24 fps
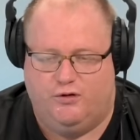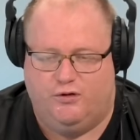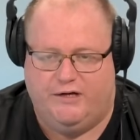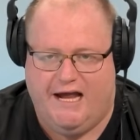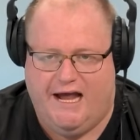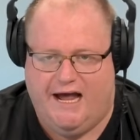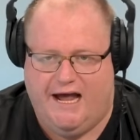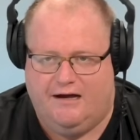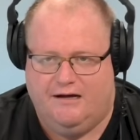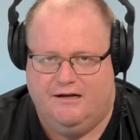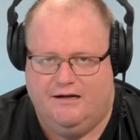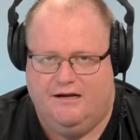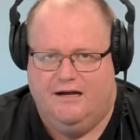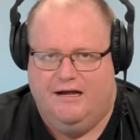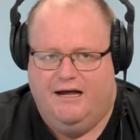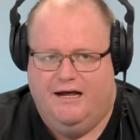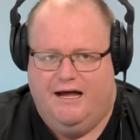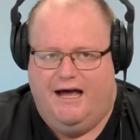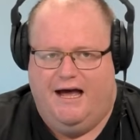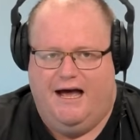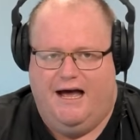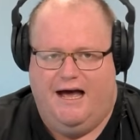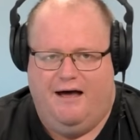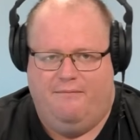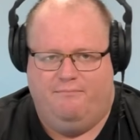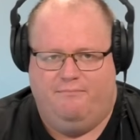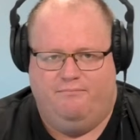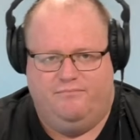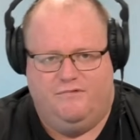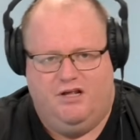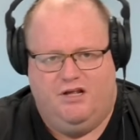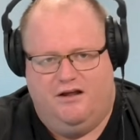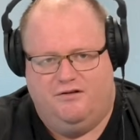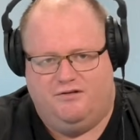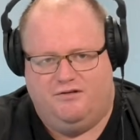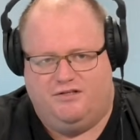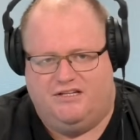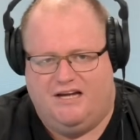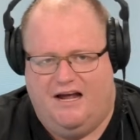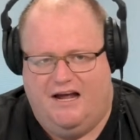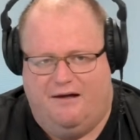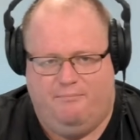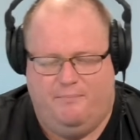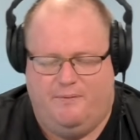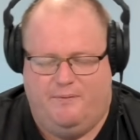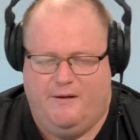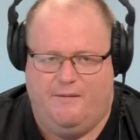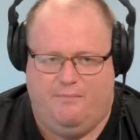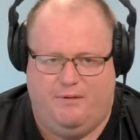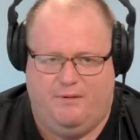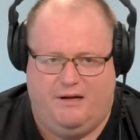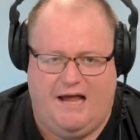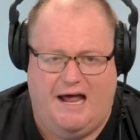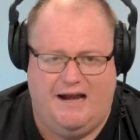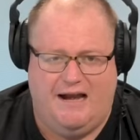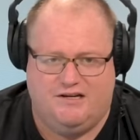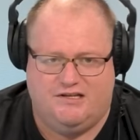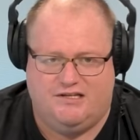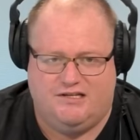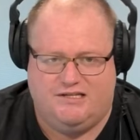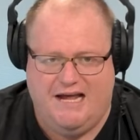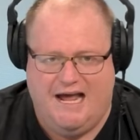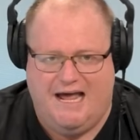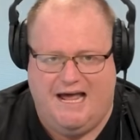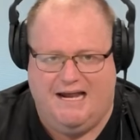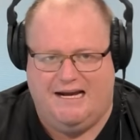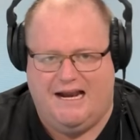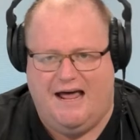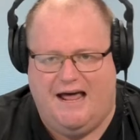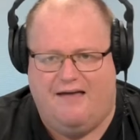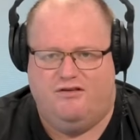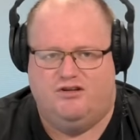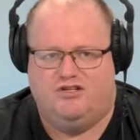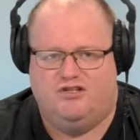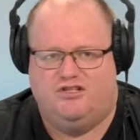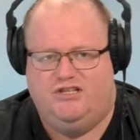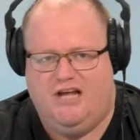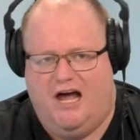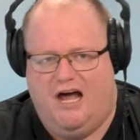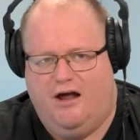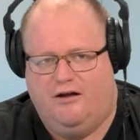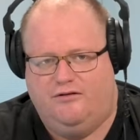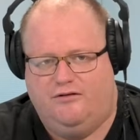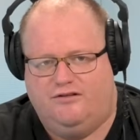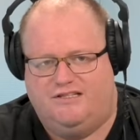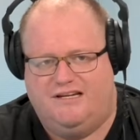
Now, some people understand it, others don't.